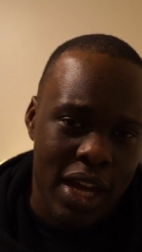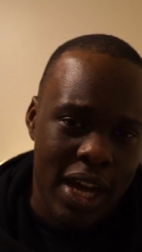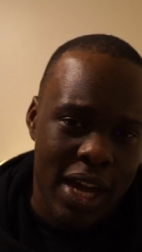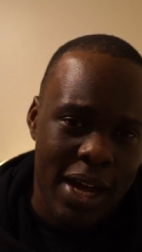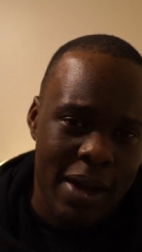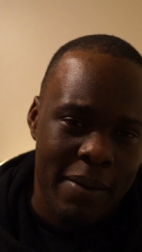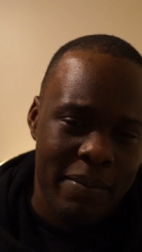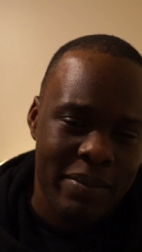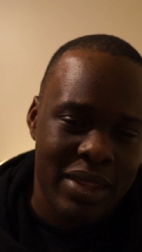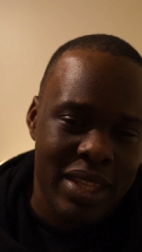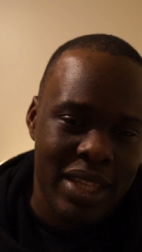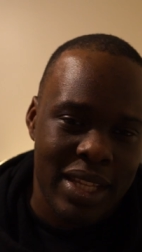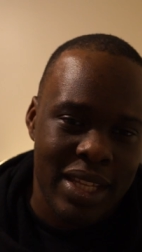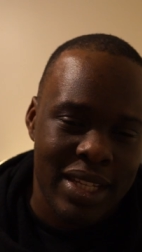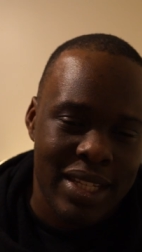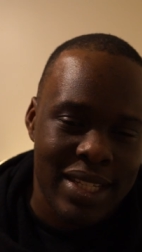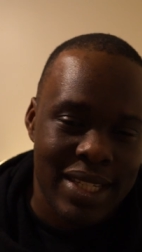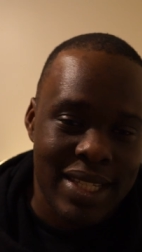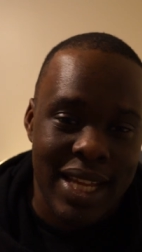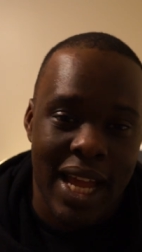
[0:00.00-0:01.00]
um, the
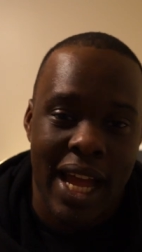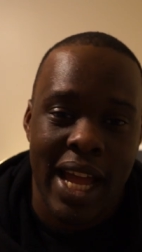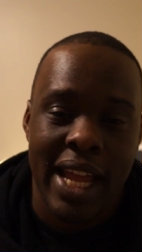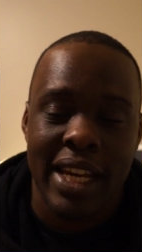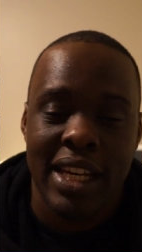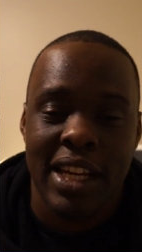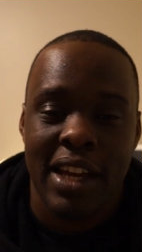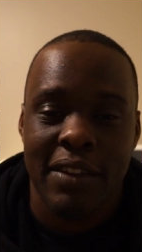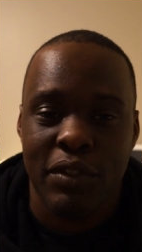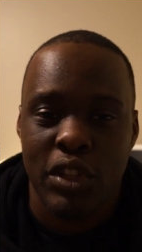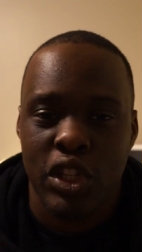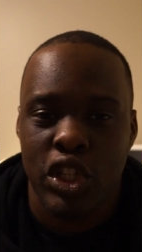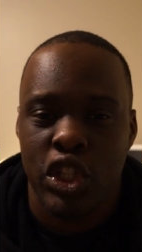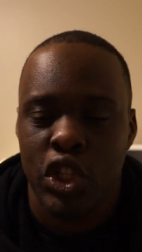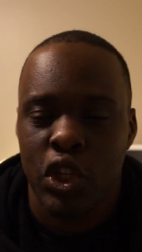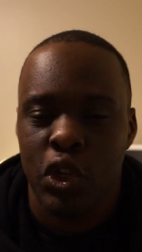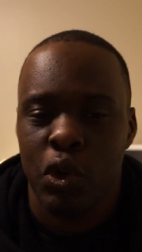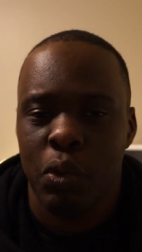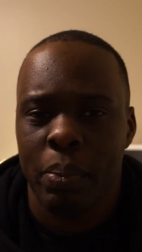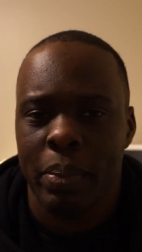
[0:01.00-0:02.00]
design of the
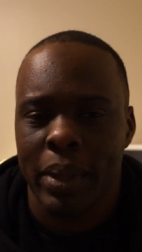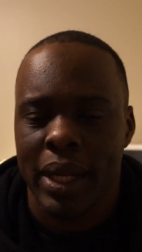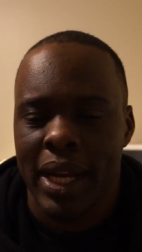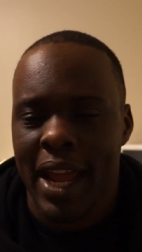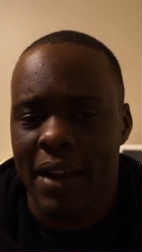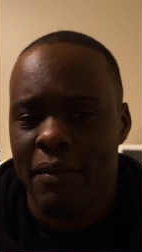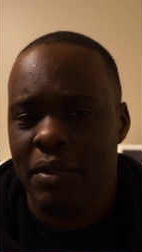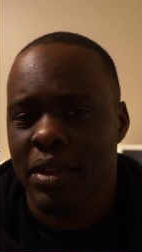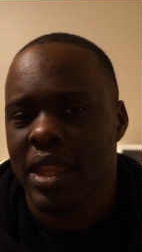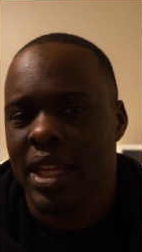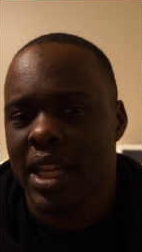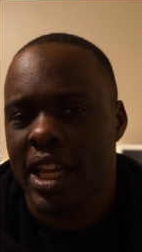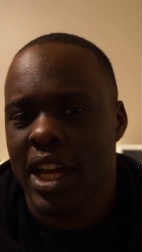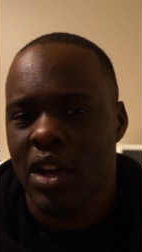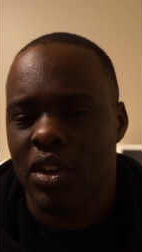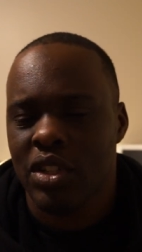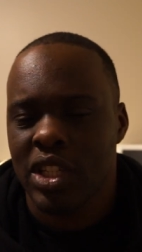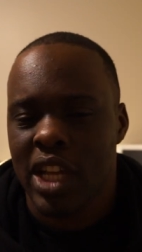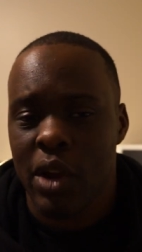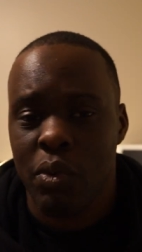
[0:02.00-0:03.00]
shoe. But everything
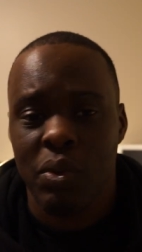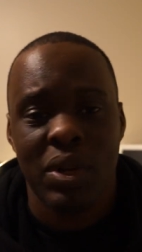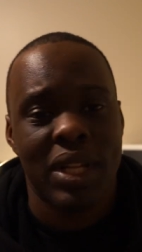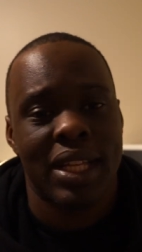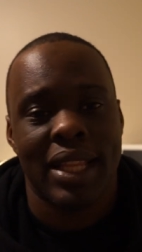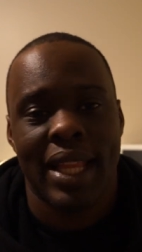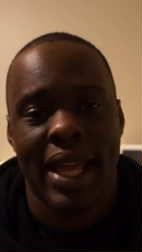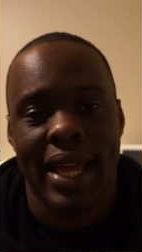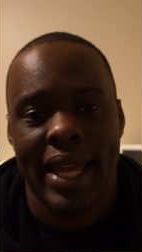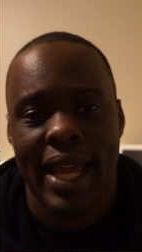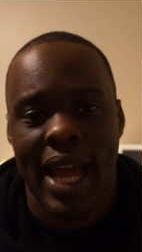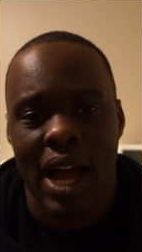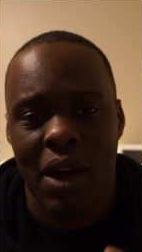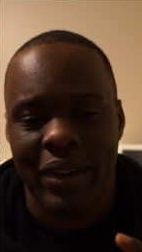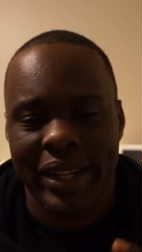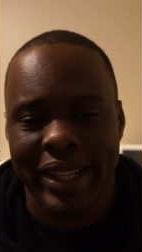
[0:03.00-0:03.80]
else, I really like how